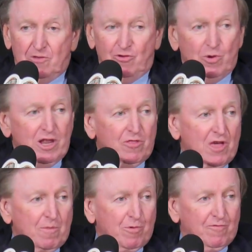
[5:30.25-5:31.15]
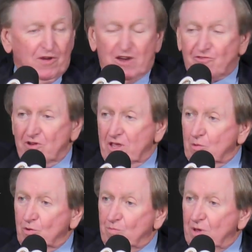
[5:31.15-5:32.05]
do anything professionally,
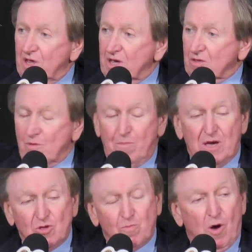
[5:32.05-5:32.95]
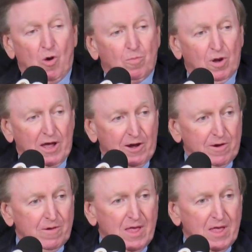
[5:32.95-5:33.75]
it would be as a baseball player.